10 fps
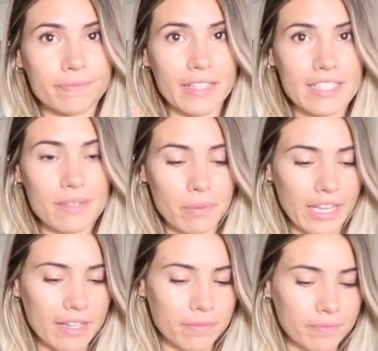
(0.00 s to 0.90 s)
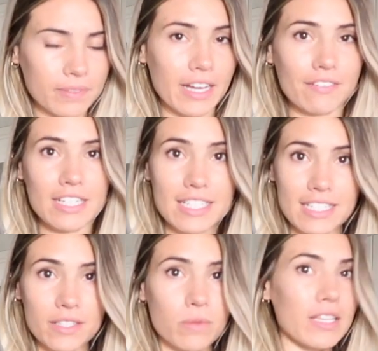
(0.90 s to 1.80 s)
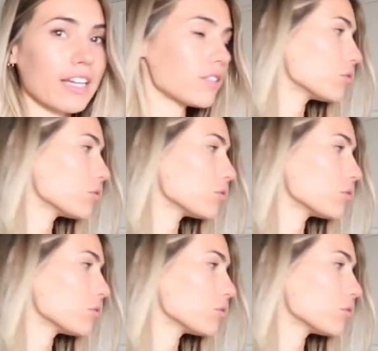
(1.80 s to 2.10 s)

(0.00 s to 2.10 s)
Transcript: That's the plan. I have a test next week. I